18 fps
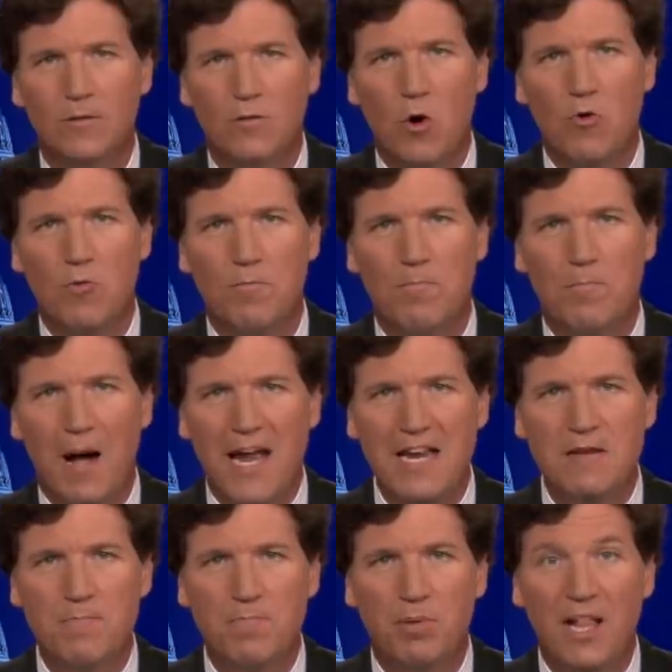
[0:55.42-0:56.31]
Quote,
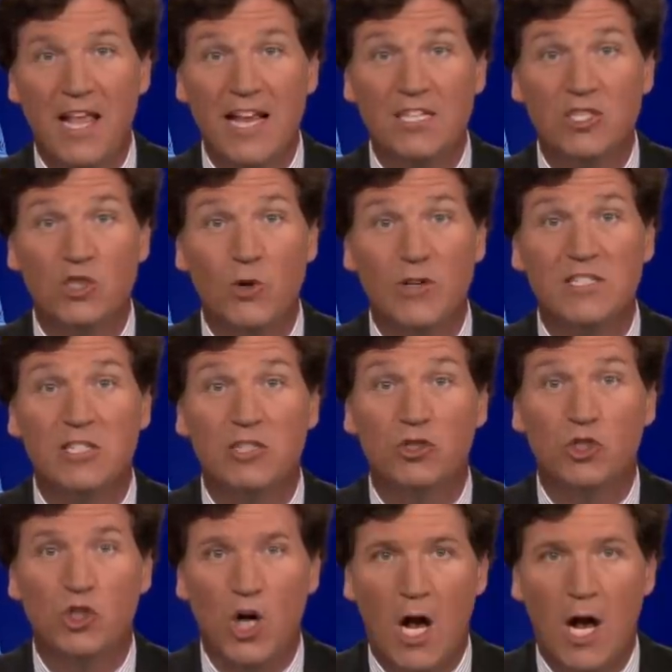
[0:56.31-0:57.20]
Biden plan stresses
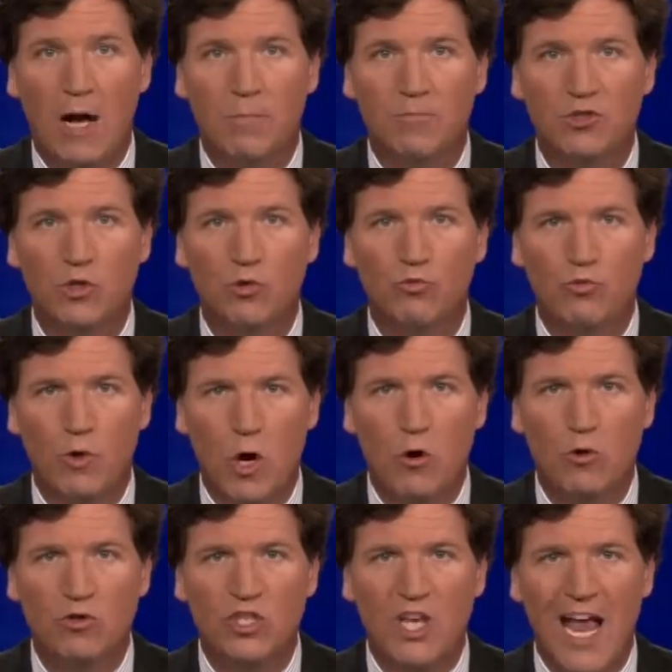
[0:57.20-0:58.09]
jobs,
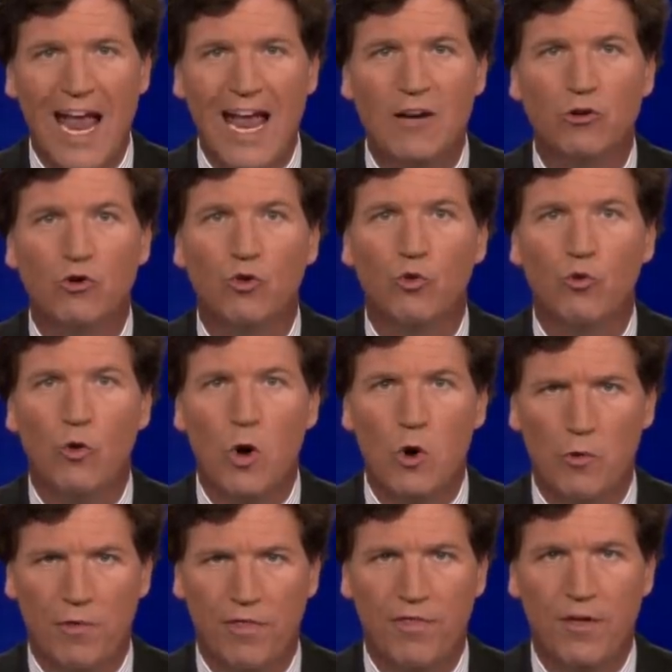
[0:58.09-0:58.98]
roads, and
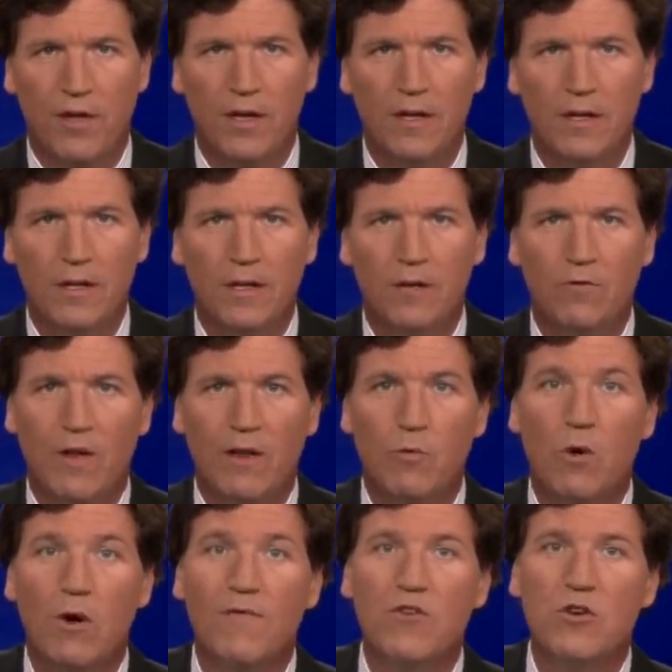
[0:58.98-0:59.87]
growth. Read
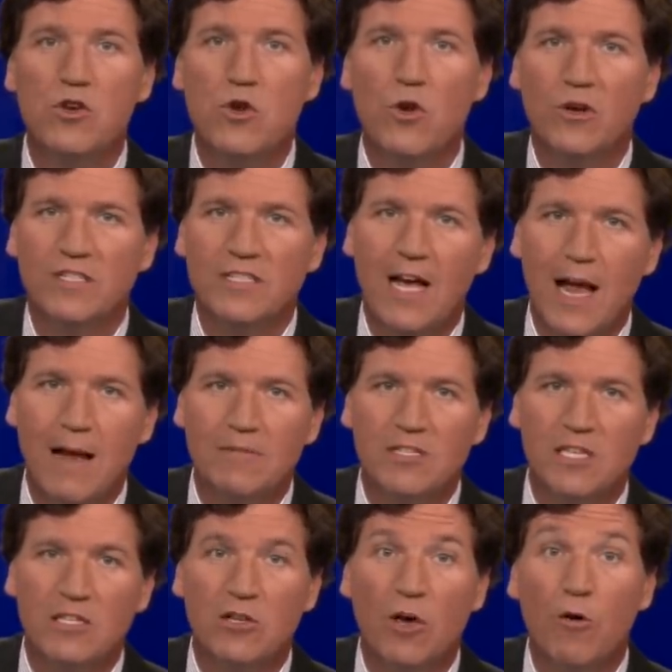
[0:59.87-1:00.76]
one of the New York
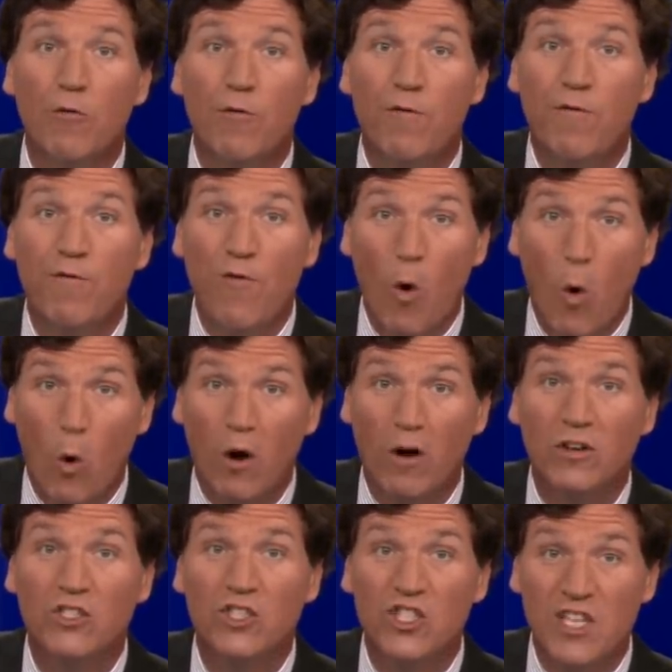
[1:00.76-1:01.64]
Times'
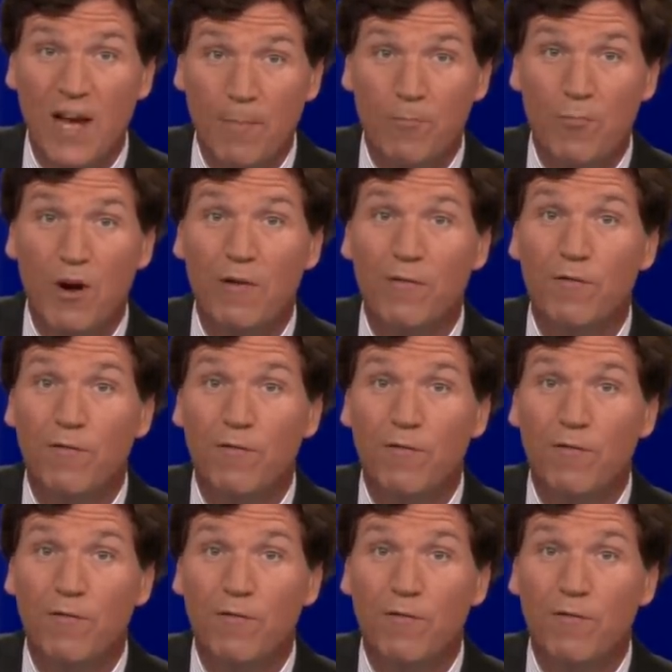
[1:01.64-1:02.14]
four separate